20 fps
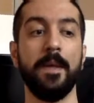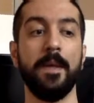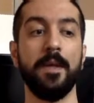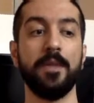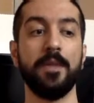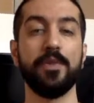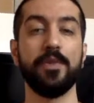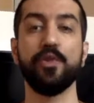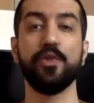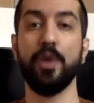
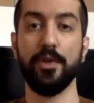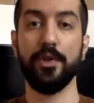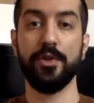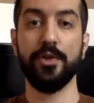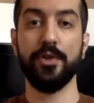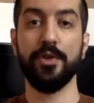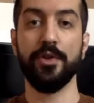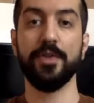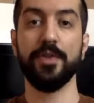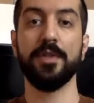
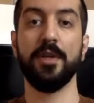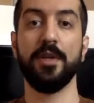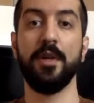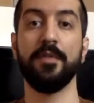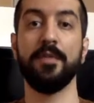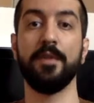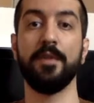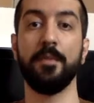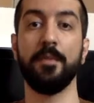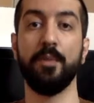structures
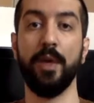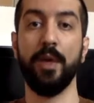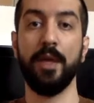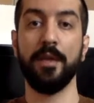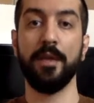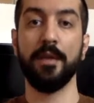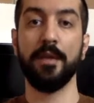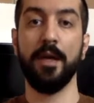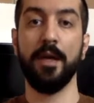of the brain